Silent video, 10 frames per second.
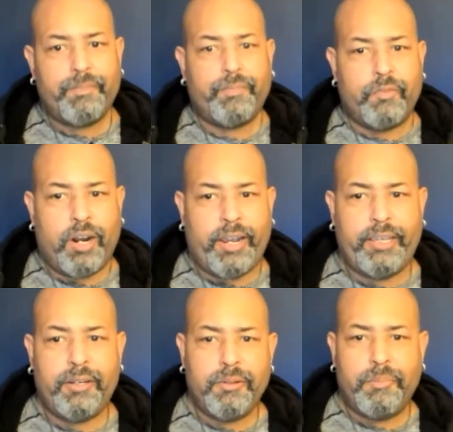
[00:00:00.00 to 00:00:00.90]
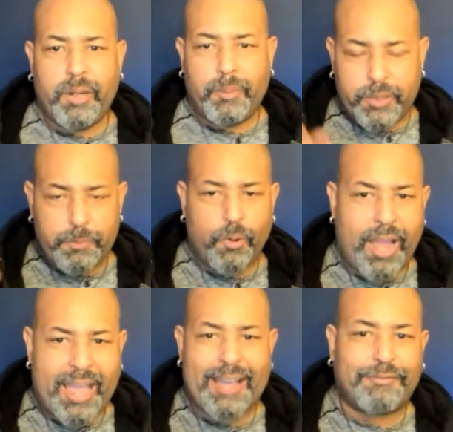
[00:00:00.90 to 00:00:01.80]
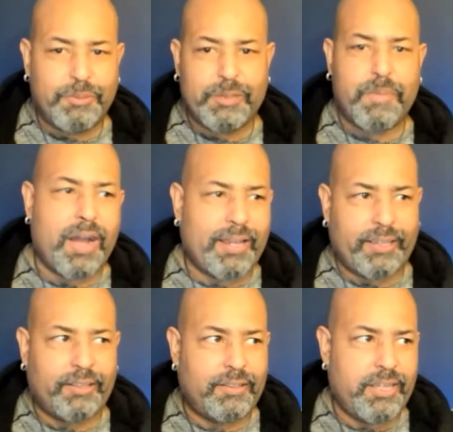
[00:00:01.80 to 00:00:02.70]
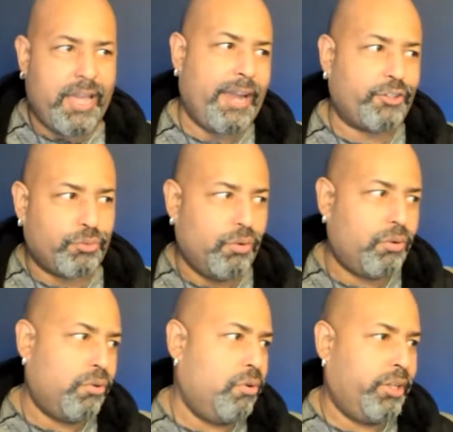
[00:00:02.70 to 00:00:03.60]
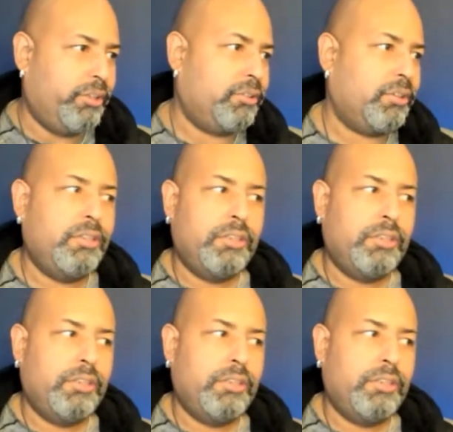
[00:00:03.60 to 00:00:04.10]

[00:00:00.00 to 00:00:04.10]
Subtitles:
right? But people have to be buying the actual coins.